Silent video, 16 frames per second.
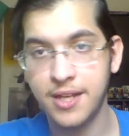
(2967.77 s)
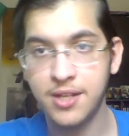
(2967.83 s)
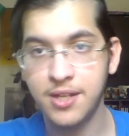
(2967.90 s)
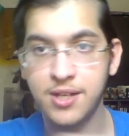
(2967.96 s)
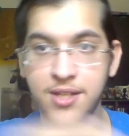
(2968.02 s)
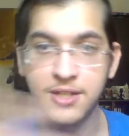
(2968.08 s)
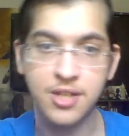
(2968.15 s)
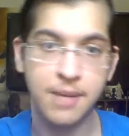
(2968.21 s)
You
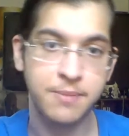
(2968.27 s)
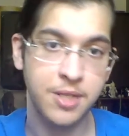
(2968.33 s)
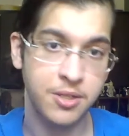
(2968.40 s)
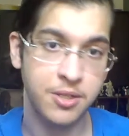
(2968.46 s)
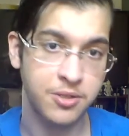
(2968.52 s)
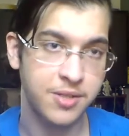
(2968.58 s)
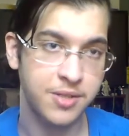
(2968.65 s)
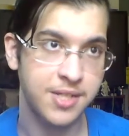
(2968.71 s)
can chop
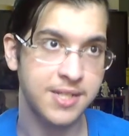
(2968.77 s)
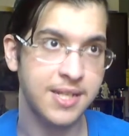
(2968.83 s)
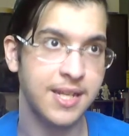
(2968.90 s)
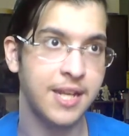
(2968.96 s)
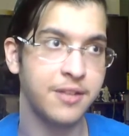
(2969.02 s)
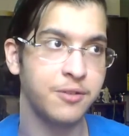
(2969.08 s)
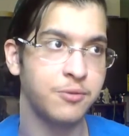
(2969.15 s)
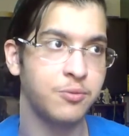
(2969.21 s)
down trees to
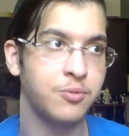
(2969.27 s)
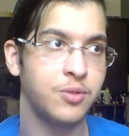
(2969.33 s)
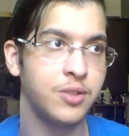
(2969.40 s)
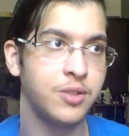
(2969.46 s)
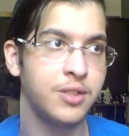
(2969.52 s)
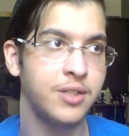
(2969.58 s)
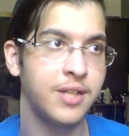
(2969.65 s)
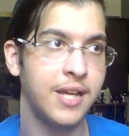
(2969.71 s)
gather
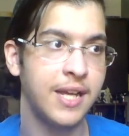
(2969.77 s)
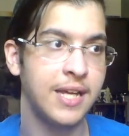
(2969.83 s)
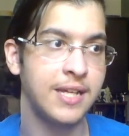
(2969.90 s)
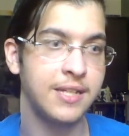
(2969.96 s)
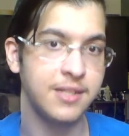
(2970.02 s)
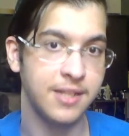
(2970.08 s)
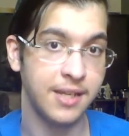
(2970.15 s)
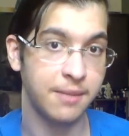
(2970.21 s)
wood
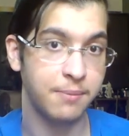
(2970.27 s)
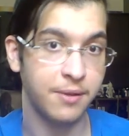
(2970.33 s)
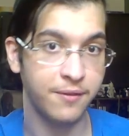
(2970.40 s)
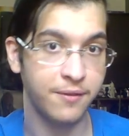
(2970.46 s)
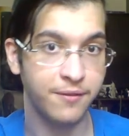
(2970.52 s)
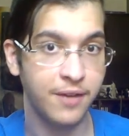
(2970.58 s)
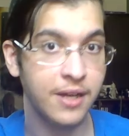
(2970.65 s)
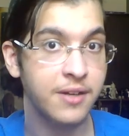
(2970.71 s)
and like build
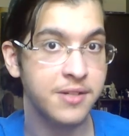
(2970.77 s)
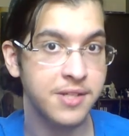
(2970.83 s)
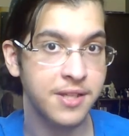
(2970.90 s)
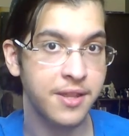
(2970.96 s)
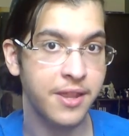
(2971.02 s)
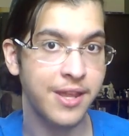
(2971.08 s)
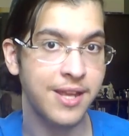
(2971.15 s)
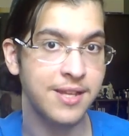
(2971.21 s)
fires
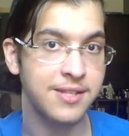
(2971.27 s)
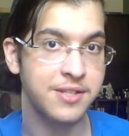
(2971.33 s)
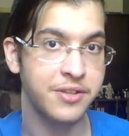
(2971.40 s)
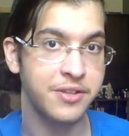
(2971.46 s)
and things.